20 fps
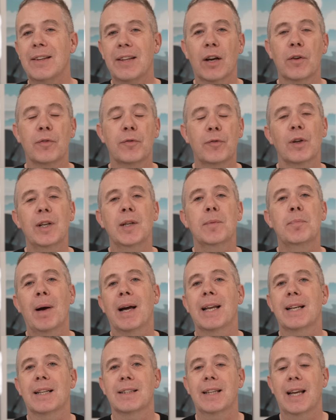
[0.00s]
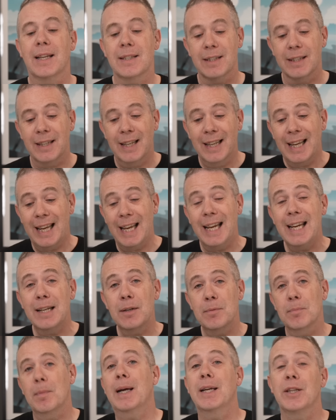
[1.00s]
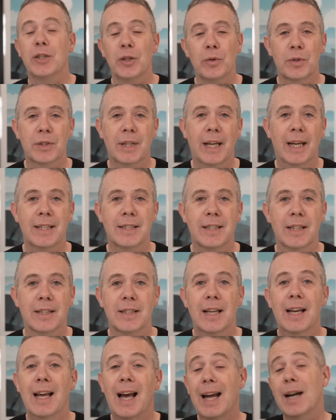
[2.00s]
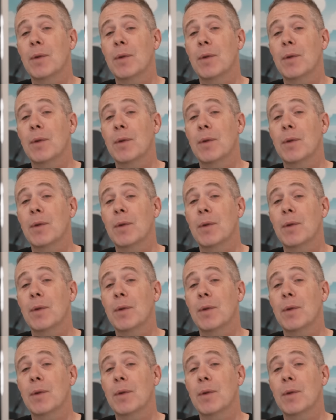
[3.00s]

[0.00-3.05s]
and they are fully battle tested in my use cases.